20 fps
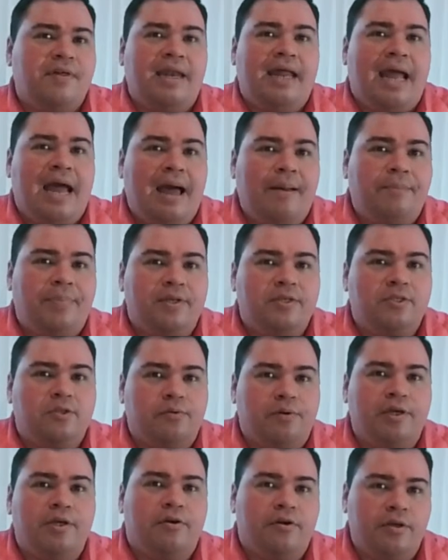that happened
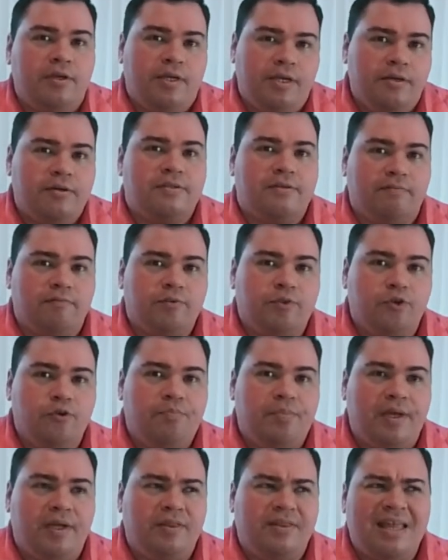during her years of
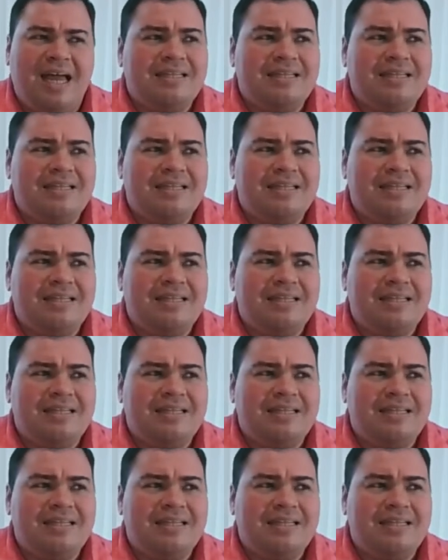trooping.